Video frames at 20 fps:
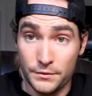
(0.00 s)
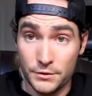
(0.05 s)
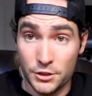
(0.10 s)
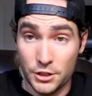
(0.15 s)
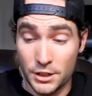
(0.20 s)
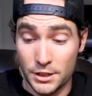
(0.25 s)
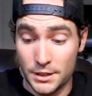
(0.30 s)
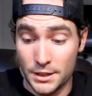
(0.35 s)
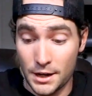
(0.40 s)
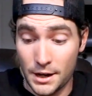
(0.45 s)

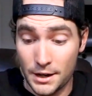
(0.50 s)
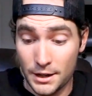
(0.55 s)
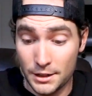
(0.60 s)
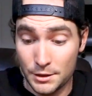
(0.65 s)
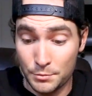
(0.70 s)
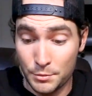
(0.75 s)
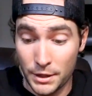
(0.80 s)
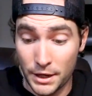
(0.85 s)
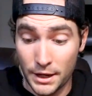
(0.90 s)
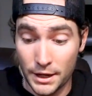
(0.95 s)
she's not
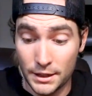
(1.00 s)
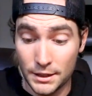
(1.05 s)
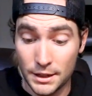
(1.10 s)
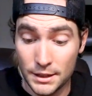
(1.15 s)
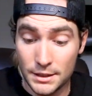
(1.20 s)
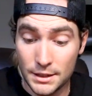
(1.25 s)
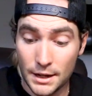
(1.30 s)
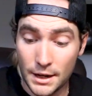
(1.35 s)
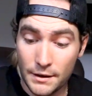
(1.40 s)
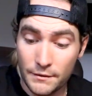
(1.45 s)
as big,
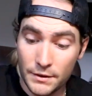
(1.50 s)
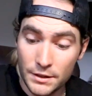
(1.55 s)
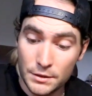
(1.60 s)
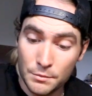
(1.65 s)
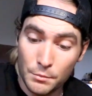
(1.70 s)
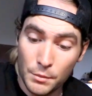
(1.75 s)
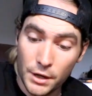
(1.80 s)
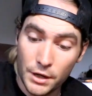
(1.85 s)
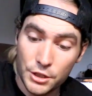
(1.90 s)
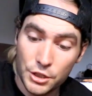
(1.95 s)
doesn't have as
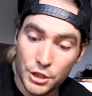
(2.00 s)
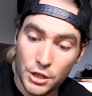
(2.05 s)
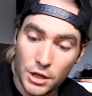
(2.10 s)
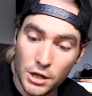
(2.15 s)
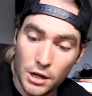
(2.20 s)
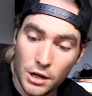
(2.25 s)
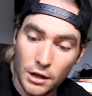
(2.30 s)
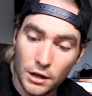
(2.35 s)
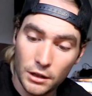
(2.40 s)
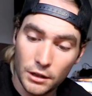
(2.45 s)
much
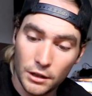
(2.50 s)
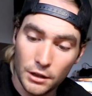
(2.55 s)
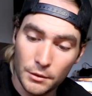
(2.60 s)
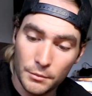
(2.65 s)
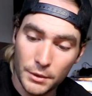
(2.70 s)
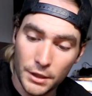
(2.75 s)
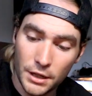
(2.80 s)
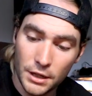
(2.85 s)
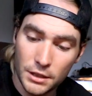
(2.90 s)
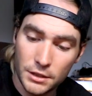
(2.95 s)
color
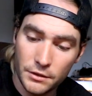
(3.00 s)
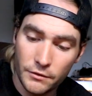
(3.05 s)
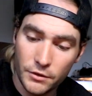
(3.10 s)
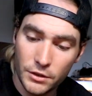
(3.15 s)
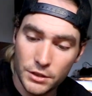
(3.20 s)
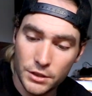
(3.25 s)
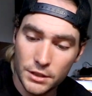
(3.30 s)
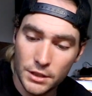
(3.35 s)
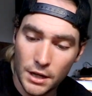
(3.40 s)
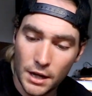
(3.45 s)
because of
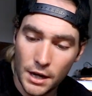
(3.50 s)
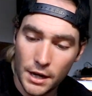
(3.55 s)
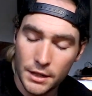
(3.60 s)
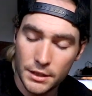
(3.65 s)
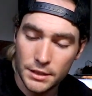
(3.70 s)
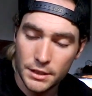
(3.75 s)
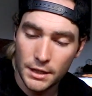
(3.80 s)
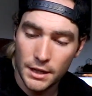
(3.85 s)
her size